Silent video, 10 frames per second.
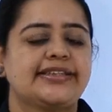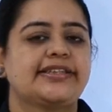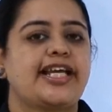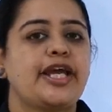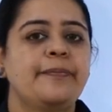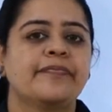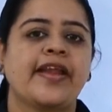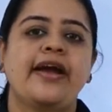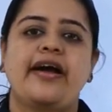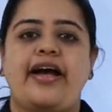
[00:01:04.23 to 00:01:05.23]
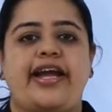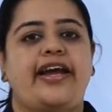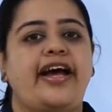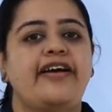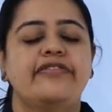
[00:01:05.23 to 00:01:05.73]
and say I
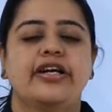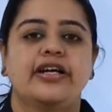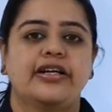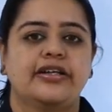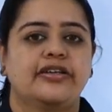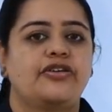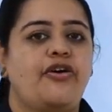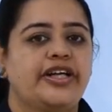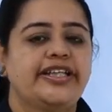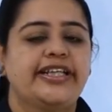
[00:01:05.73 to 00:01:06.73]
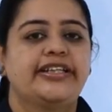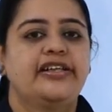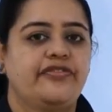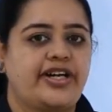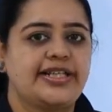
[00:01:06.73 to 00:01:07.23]
have
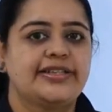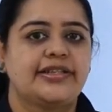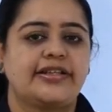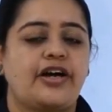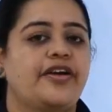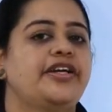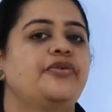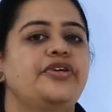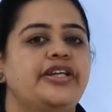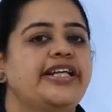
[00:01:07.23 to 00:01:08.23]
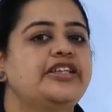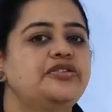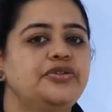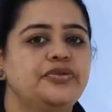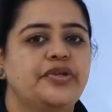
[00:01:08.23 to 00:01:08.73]
coordinated once now I don't need
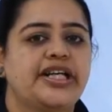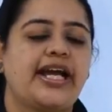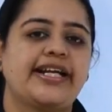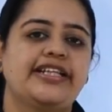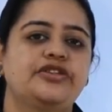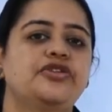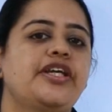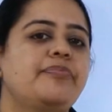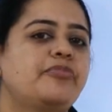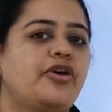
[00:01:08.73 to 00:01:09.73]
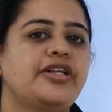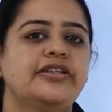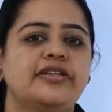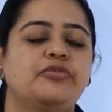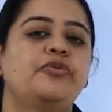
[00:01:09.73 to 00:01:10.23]
to do it. I need to keep
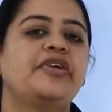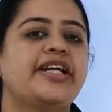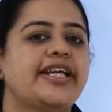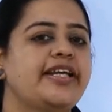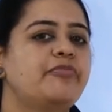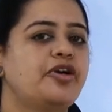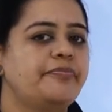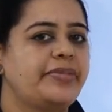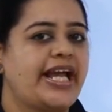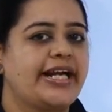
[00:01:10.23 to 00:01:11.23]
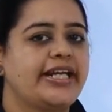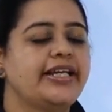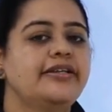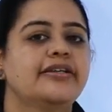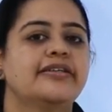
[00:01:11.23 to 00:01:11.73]
on the moment I keep on
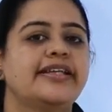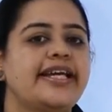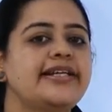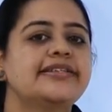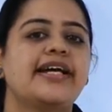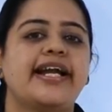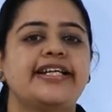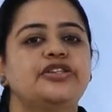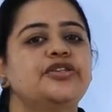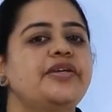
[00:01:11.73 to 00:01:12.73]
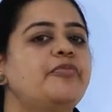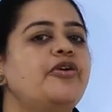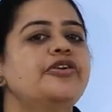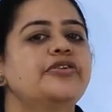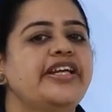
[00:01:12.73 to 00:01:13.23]
planning things I need to keep
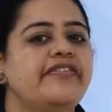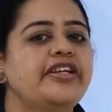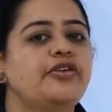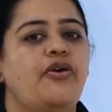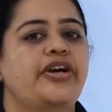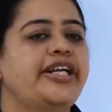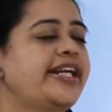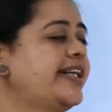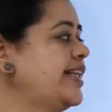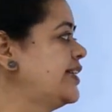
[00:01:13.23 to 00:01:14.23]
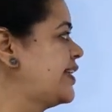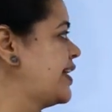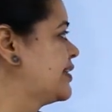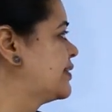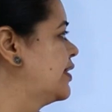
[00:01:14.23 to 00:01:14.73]
on even coordinating
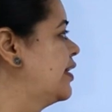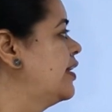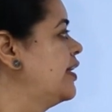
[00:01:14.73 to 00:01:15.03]
things.